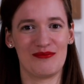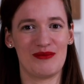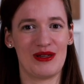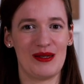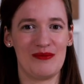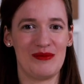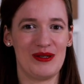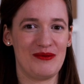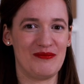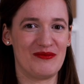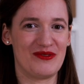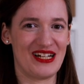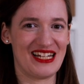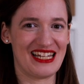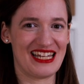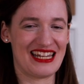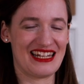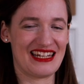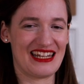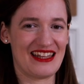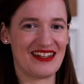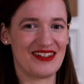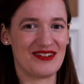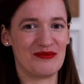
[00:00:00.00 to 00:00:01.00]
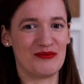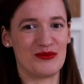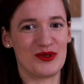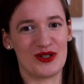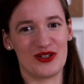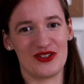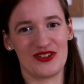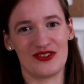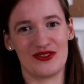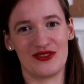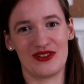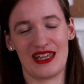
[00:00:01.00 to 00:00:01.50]
maybe bringing that
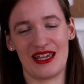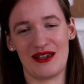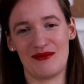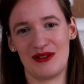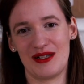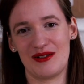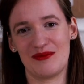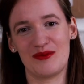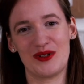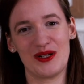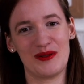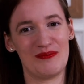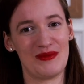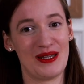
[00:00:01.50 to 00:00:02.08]
more to them and more,